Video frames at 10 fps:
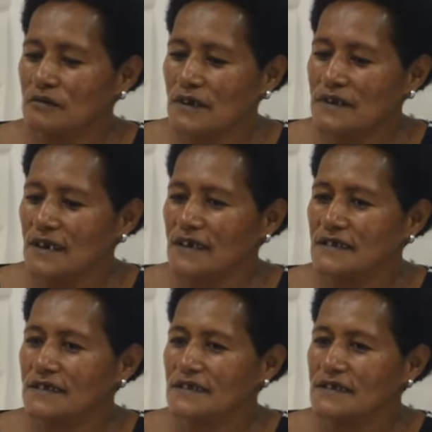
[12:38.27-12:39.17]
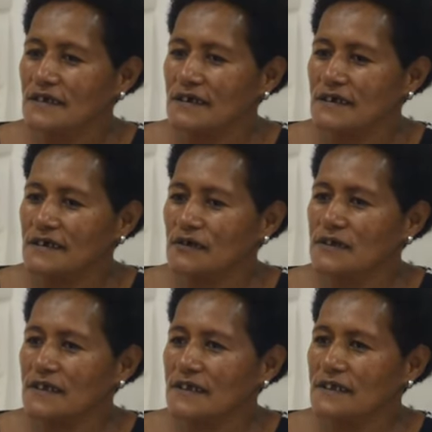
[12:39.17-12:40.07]
attend this
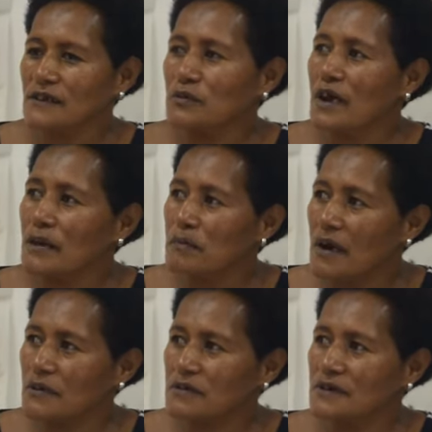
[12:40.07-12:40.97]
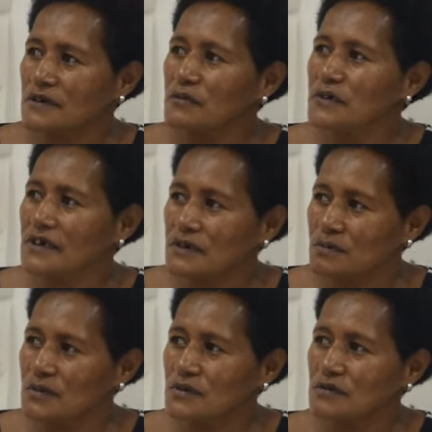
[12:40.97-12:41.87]
consultation, we are empowered and we are
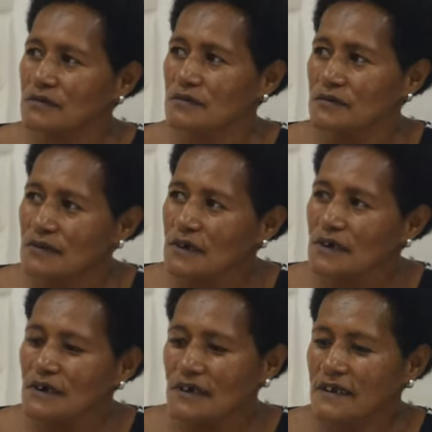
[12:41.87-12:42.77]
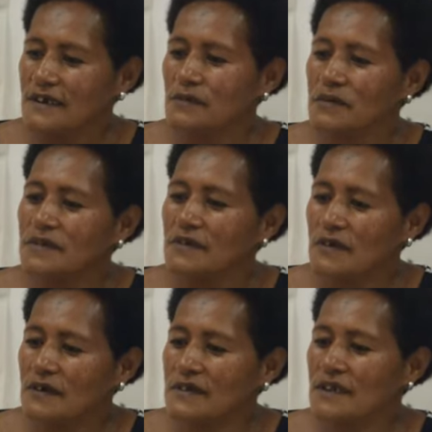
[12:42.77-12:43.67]
able to face with
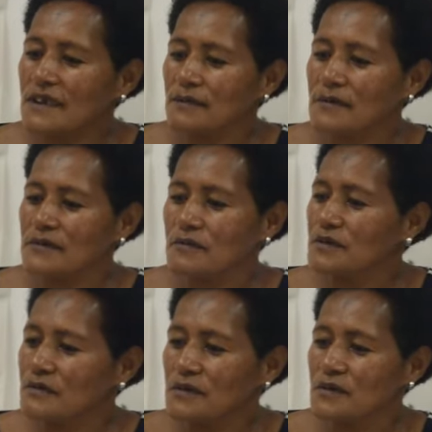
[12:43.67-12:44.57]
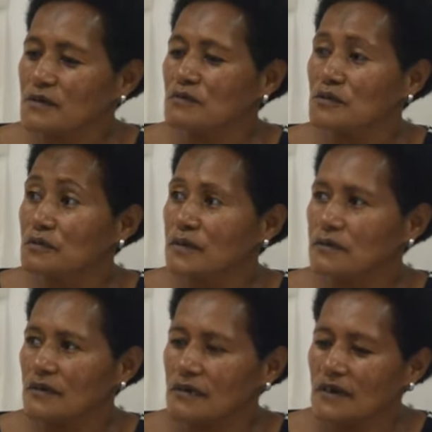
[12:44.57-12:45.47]
all the levels which we don't do
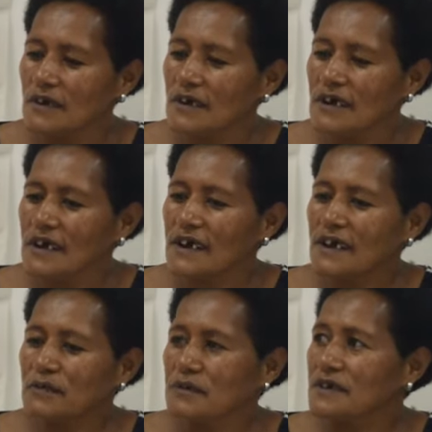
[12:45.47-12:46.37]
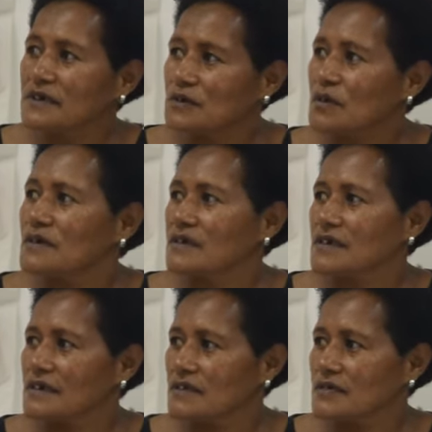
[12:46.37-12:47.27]
before. And we talk
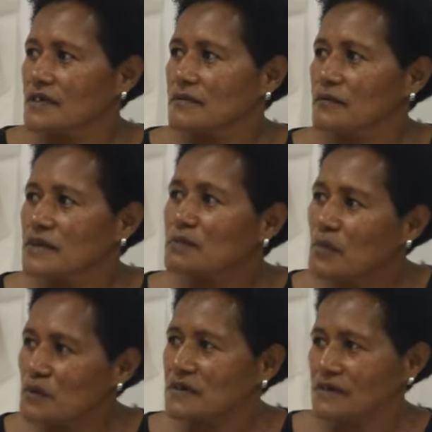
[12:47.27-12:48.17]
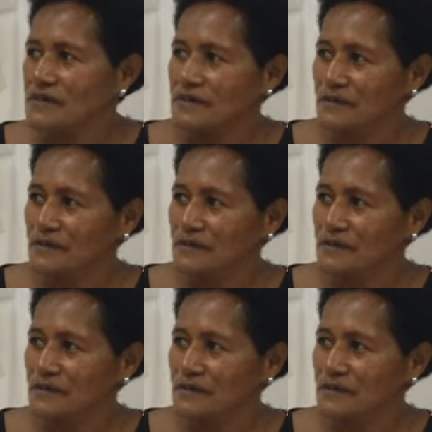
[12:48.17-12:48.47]
with boldness.